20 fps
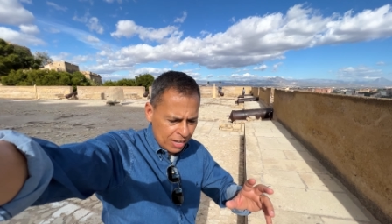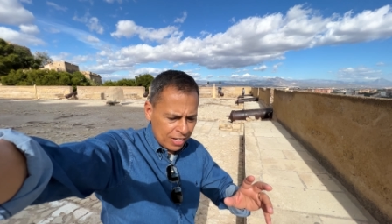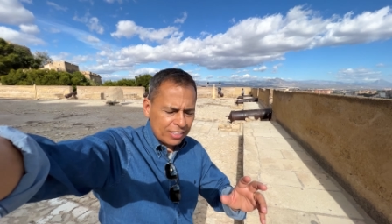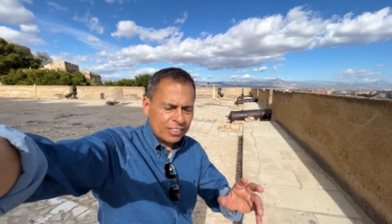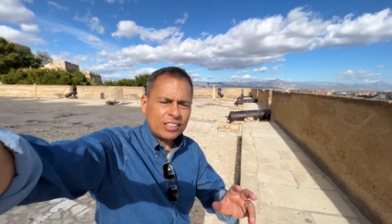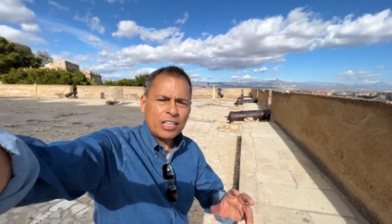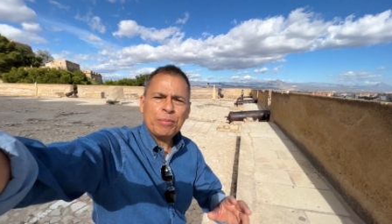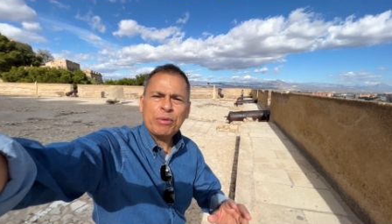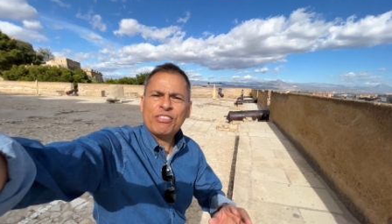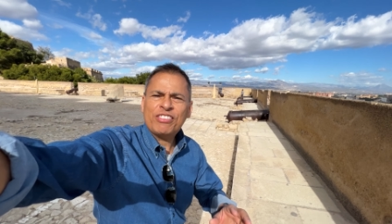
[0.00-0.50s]

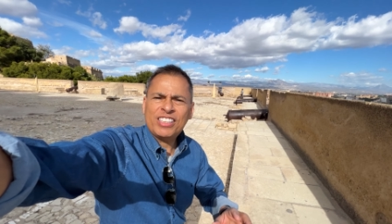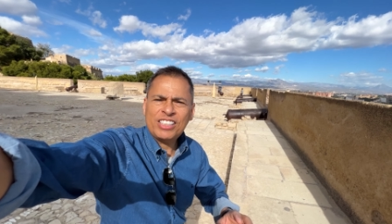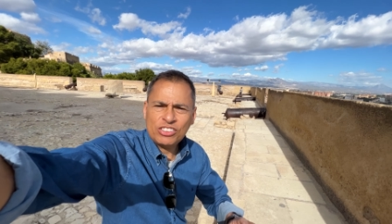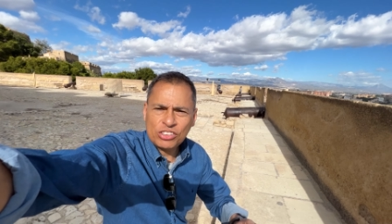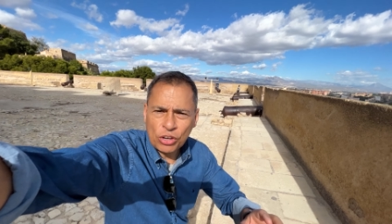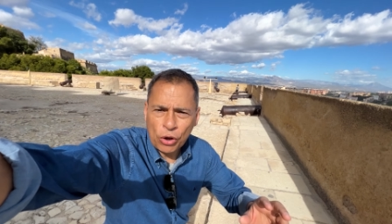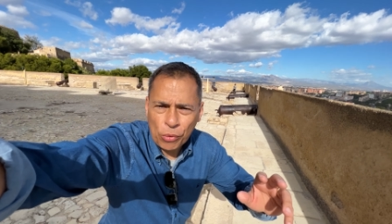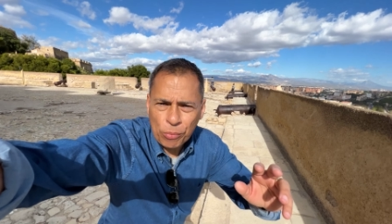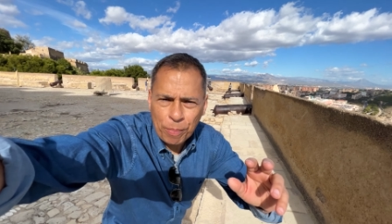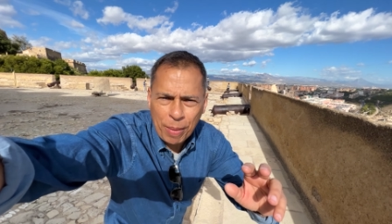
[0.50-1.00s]
Some of these
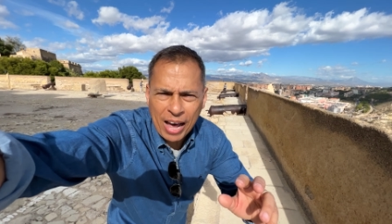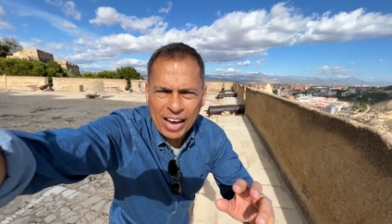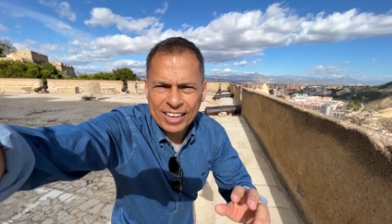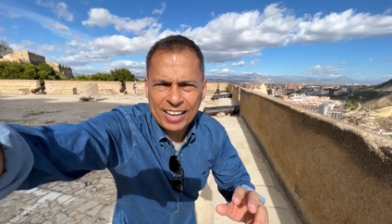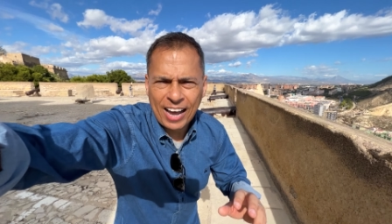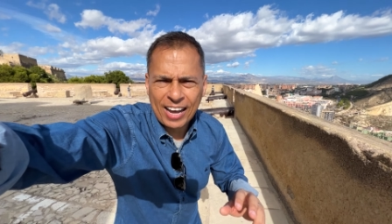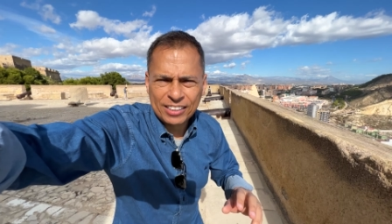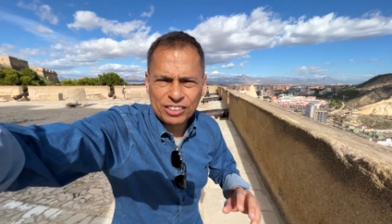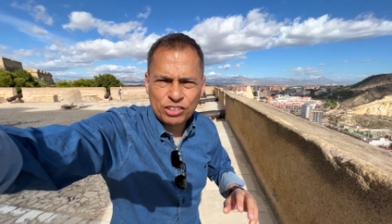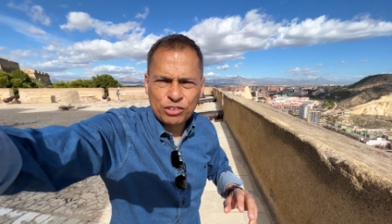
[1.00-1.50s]
go back
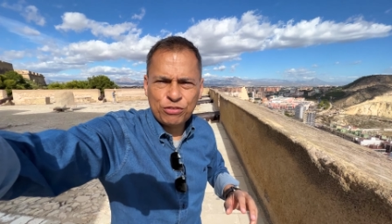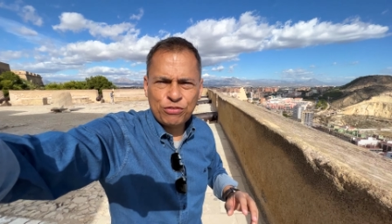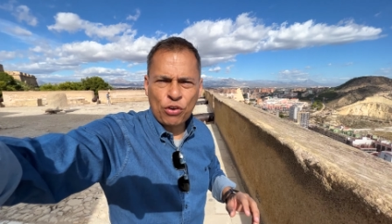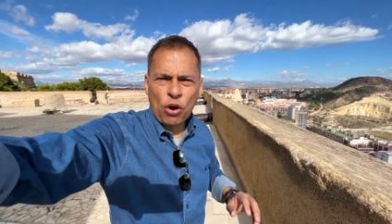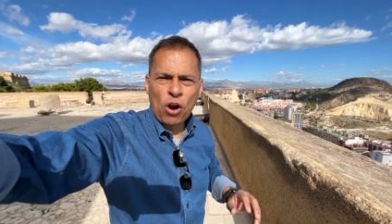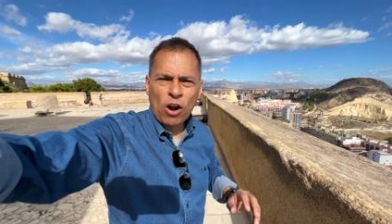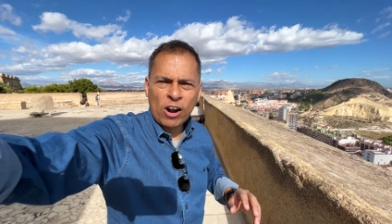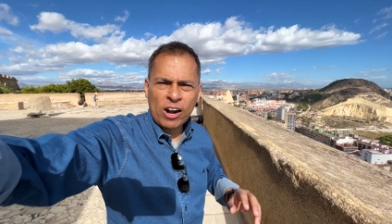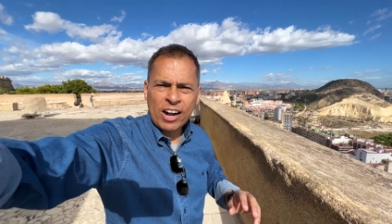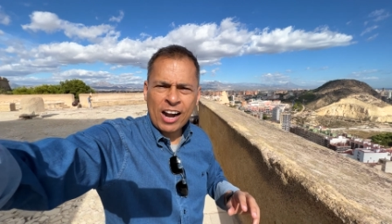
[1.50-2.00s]
as
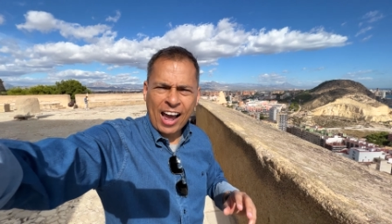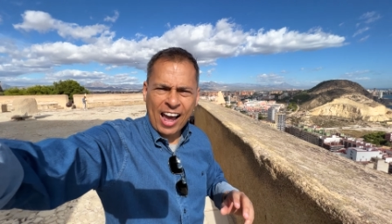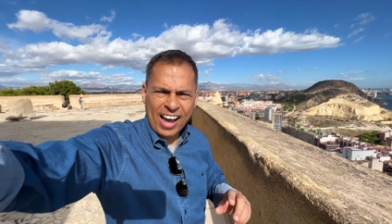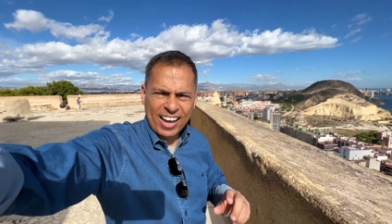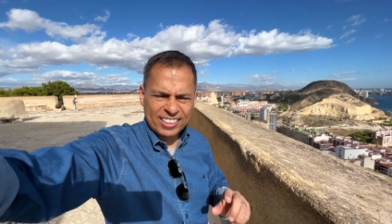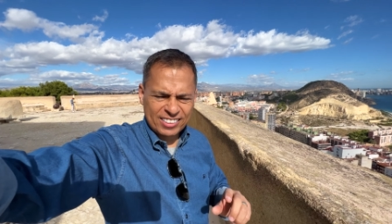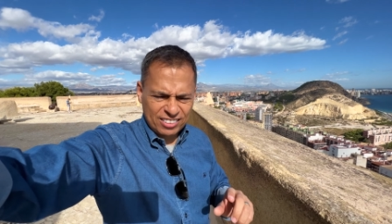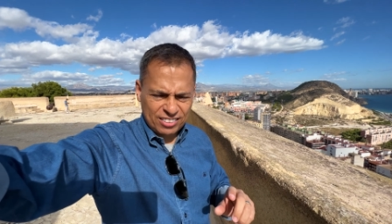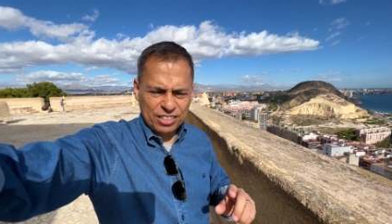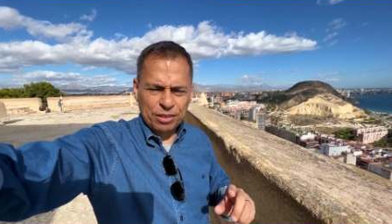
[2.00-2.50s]
far
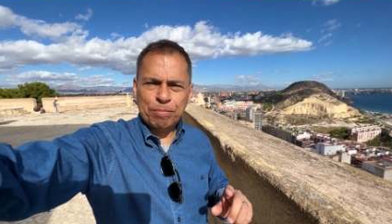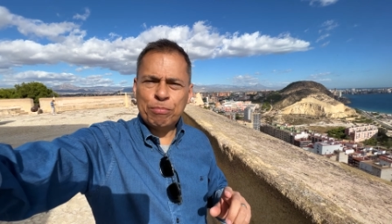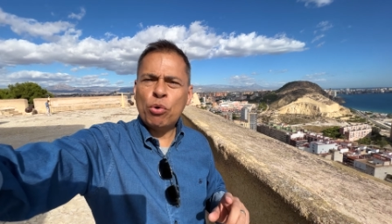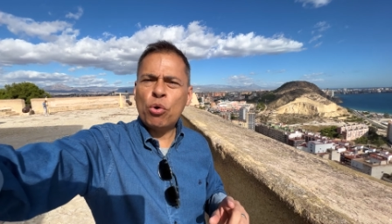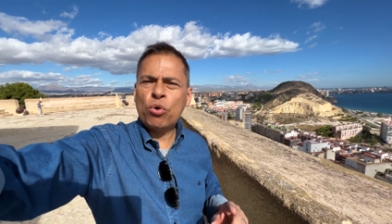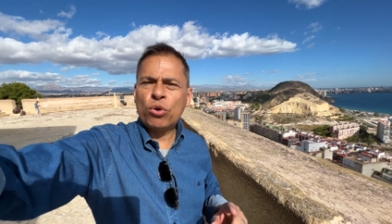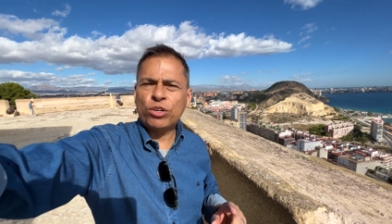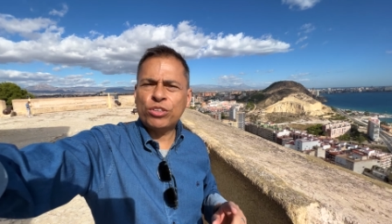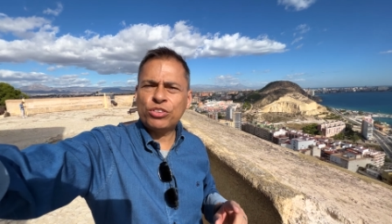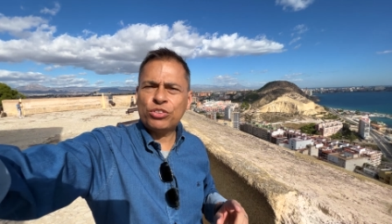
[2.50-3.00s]
as the
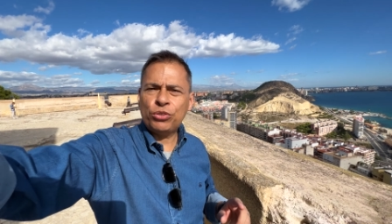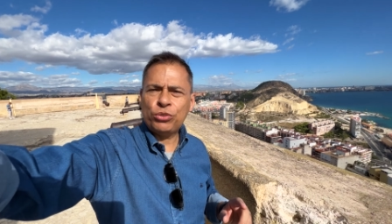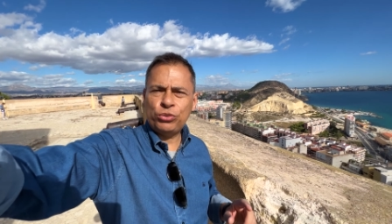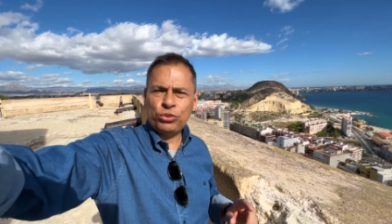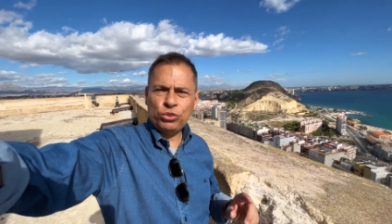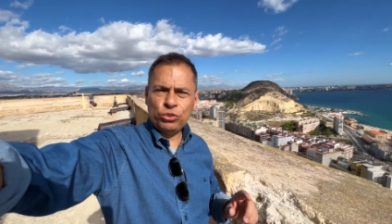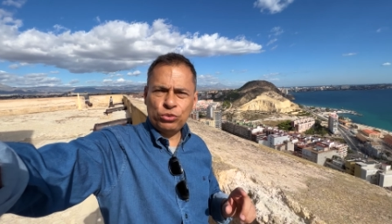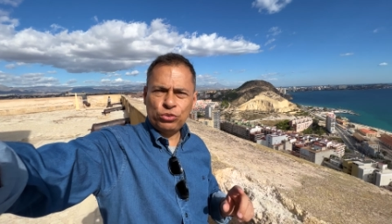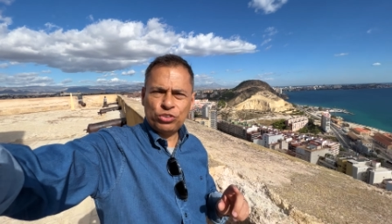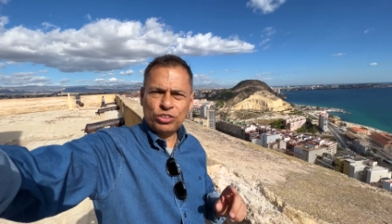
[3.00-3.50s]
Moors who
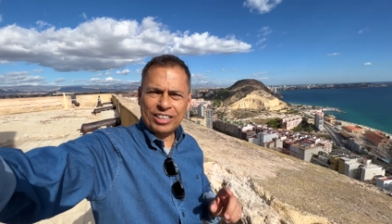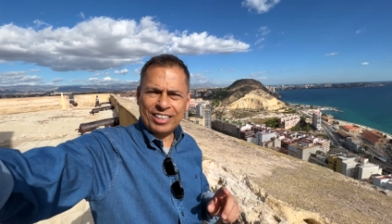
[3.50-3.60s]
used to